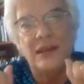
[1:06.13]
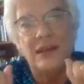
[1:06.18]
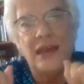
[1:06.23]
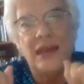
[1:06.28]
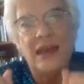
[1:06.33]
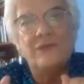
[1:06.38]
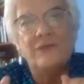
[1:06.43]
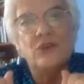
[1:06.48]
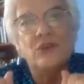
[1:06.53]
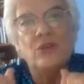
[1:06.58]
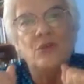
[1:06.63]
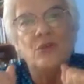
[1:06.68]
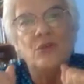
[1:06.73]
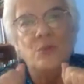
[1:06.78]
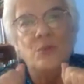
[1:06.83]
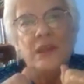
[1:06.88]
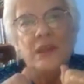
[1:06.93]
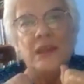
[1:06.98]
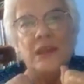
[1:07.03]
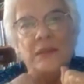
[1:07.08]
after
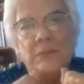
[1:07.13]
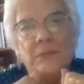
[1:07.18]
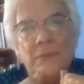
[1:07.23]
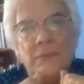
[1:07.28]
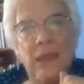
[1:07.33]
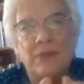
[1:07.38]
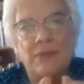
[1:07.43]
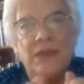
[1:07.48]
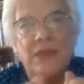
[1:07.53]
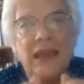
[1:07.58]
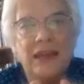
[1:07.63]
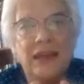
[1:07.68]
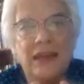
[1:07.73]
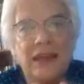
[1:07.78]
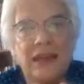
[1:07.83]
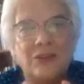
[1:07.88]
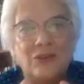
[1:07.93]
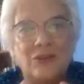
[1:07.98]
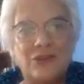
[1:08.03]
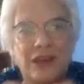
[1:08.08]
we made that
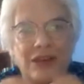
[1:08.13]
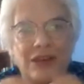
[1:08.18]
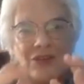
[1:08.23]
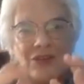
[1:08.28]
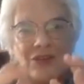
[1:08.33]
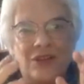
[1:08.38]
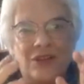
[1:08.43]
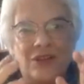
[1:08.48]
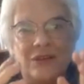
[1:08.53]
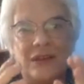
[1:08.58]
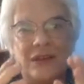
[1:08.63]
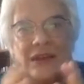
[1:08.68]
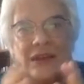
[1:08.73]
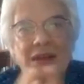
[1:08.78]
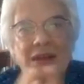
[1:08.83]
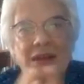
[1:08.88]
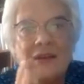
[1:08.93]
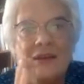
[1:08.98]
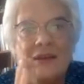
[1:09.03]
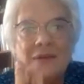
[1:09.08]
introduction
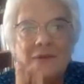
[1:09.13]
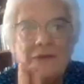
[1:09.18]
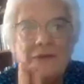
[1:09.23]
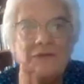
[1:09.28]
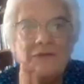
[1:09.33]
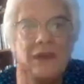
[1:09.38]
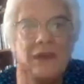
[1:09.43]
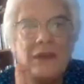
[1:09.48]
in a